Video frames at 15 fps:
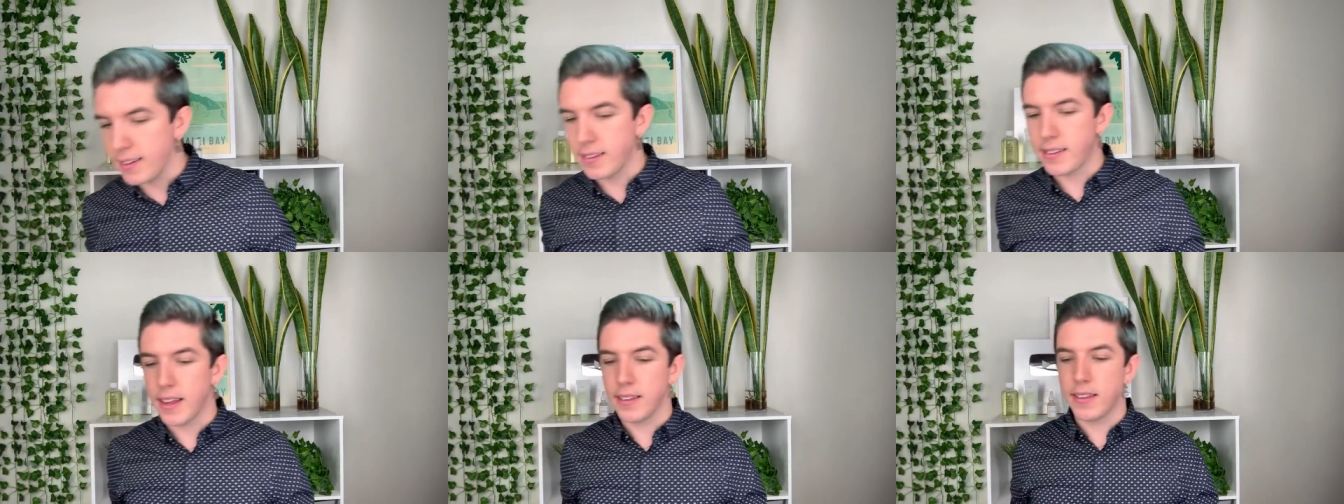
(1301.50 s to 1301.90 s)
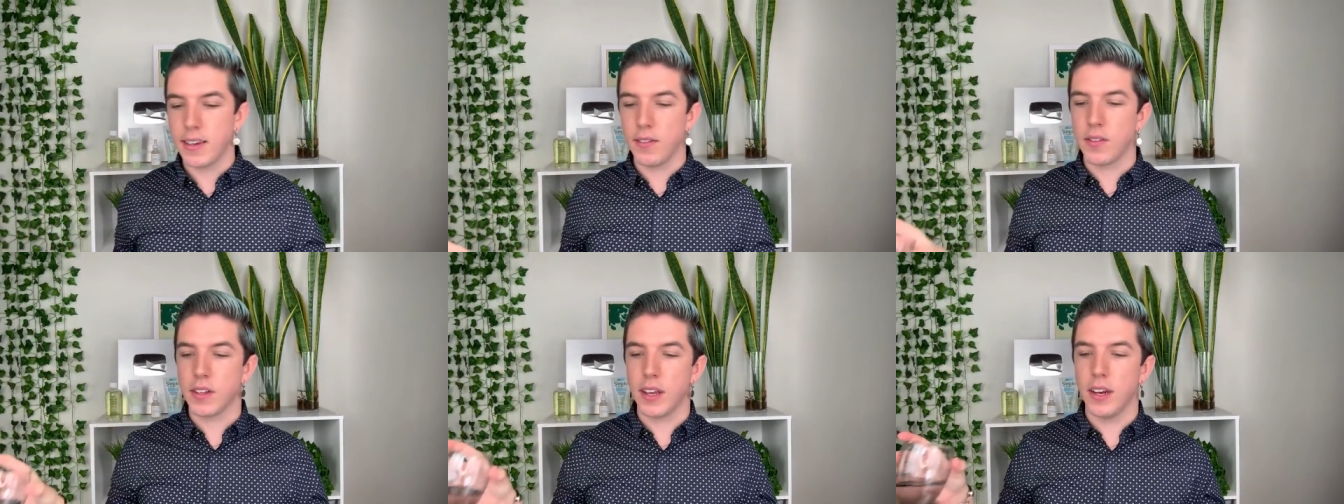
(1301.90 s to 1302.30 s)
and
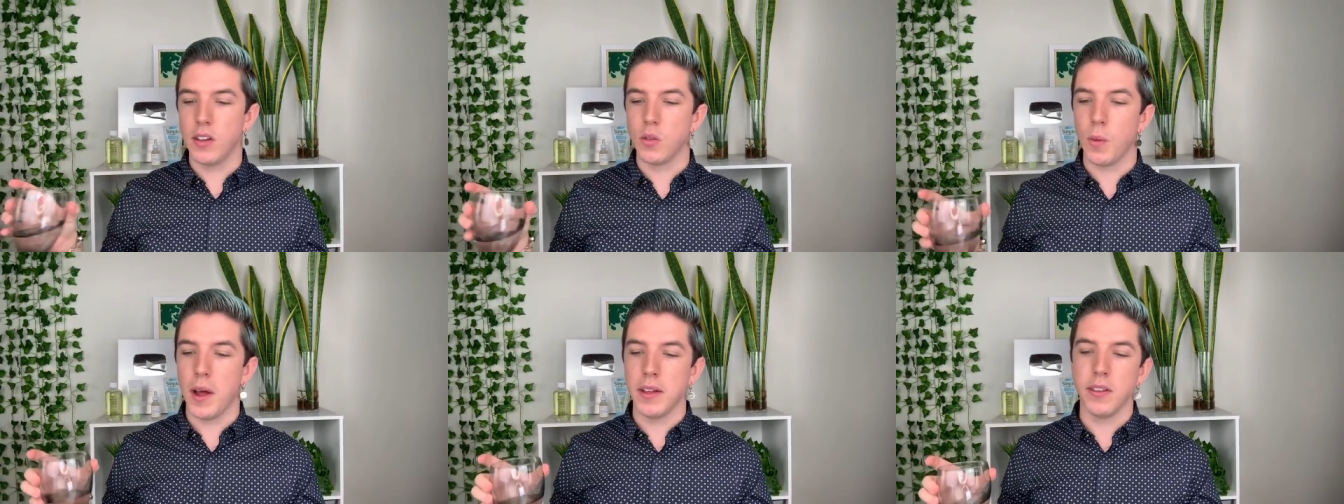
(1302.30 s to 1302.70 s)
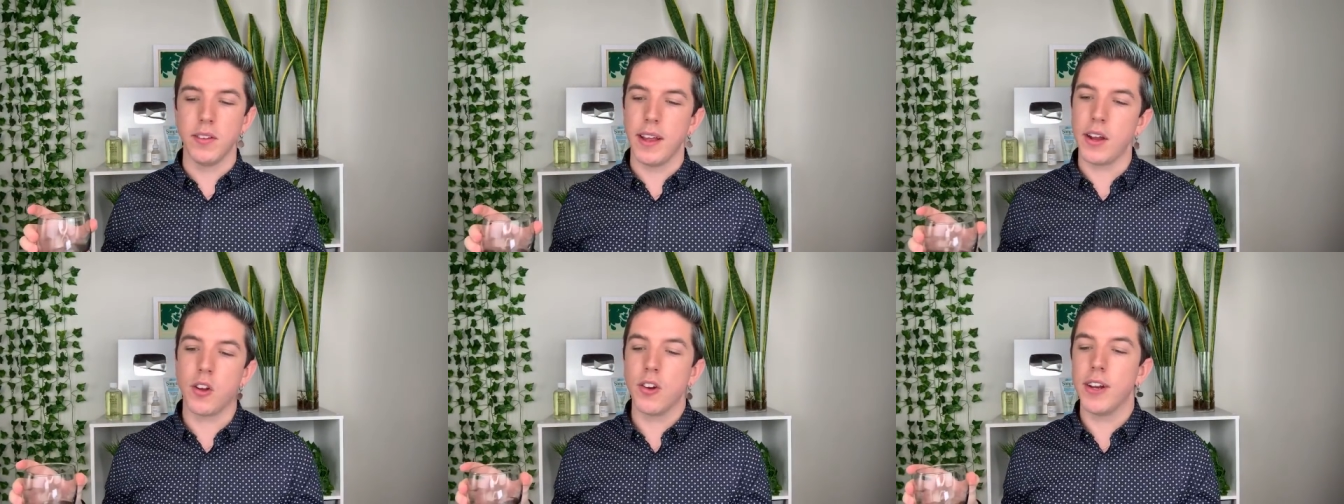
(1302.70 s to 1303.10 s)
sensitive skin as well. And
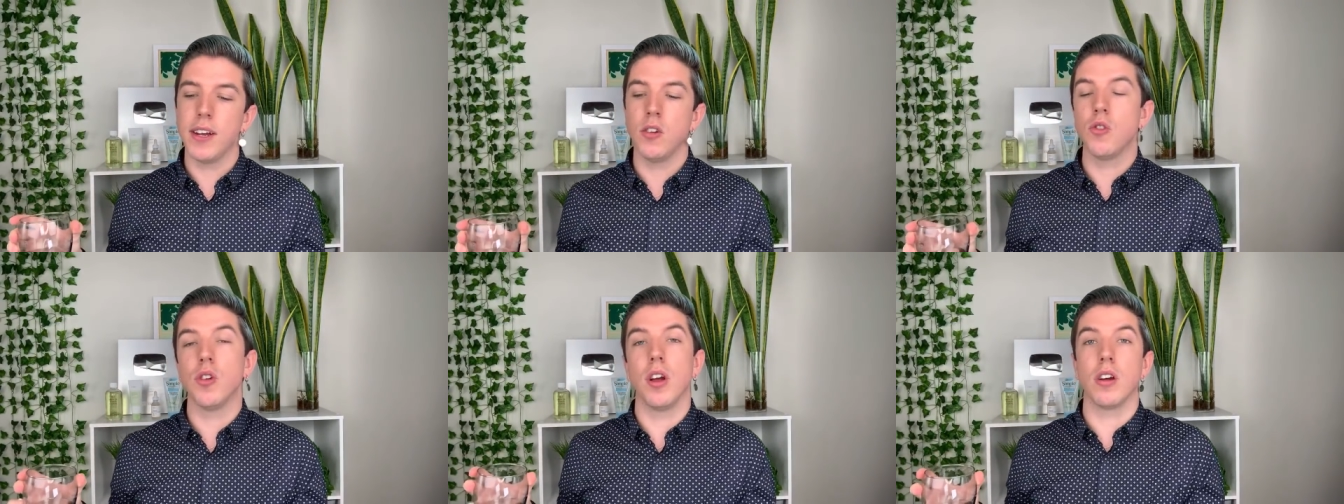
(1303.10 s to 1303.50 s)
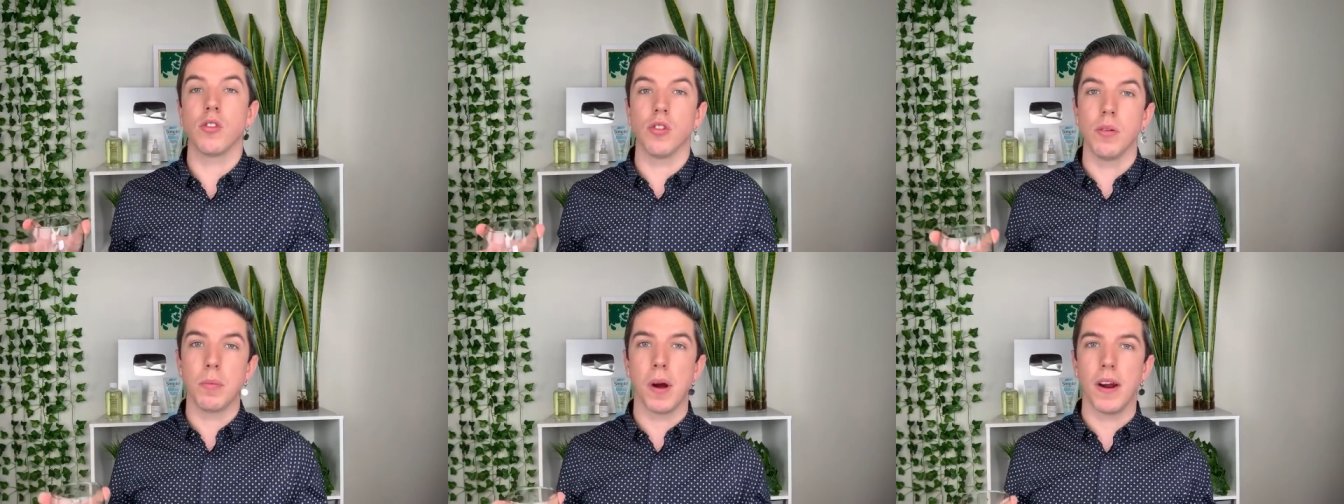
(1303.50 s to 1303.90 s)
like good
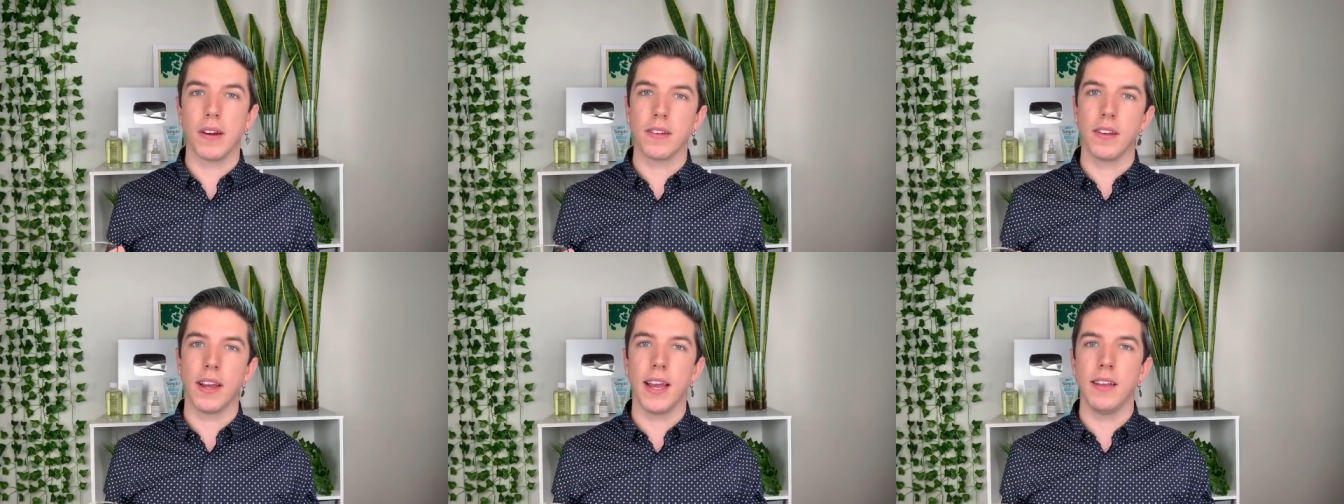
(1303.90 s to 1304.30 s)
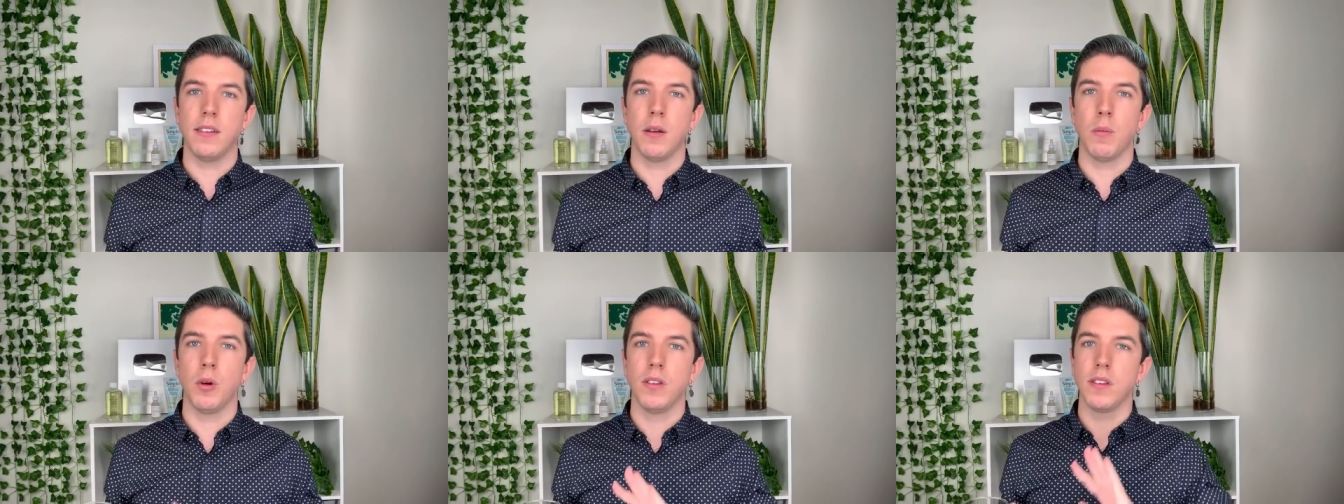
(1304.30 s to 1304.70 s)
introductory products in case
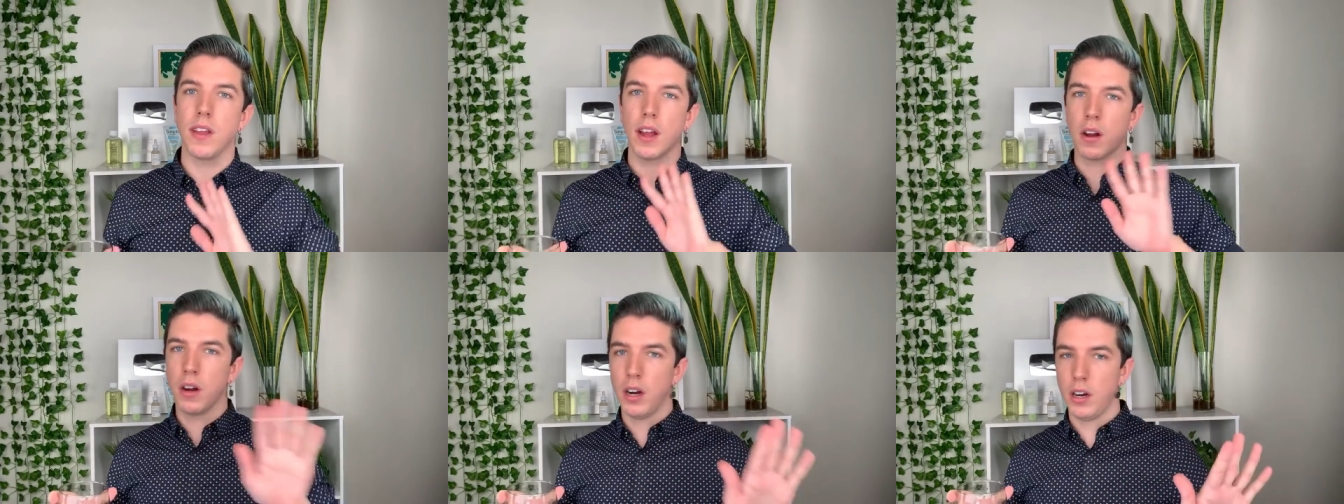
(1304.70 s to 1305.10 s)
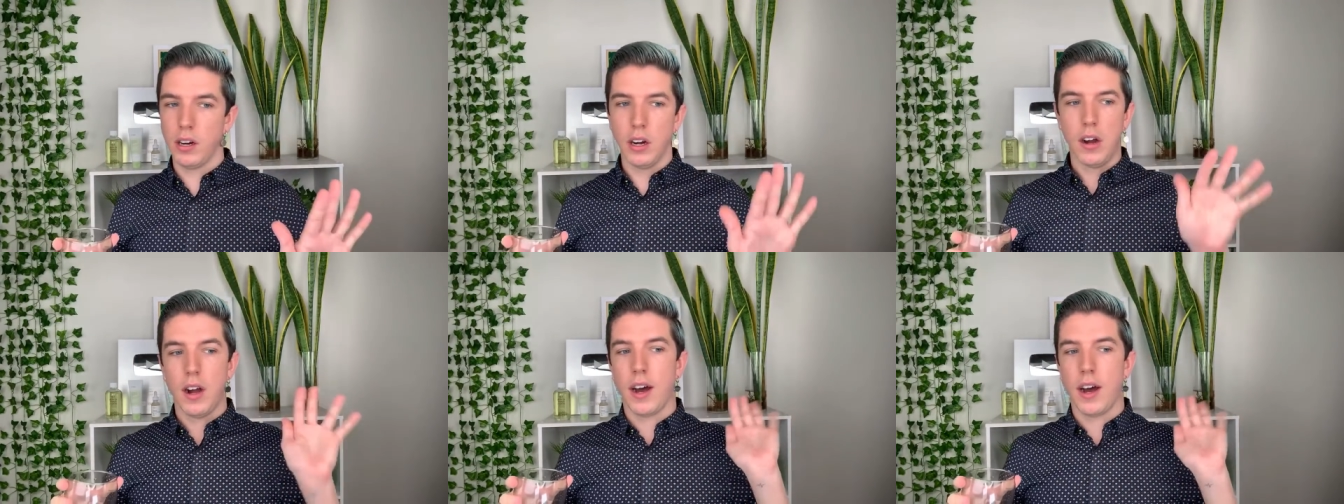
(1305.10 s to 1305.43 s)
someone's like, oh,